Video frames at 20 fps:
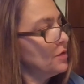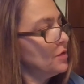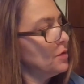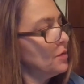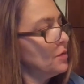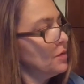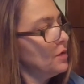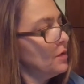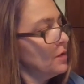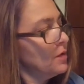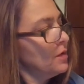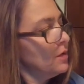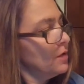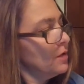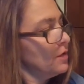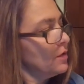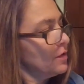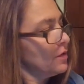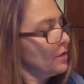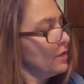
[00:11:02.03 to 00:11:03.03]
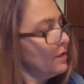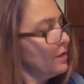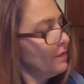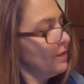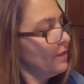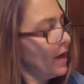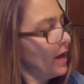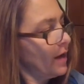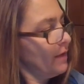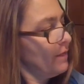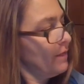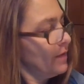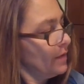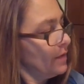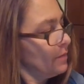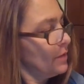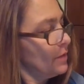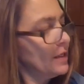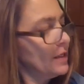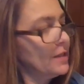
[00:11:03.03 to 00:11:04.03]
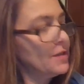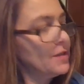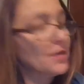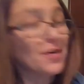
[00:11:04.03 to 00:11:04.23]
to 35 and we need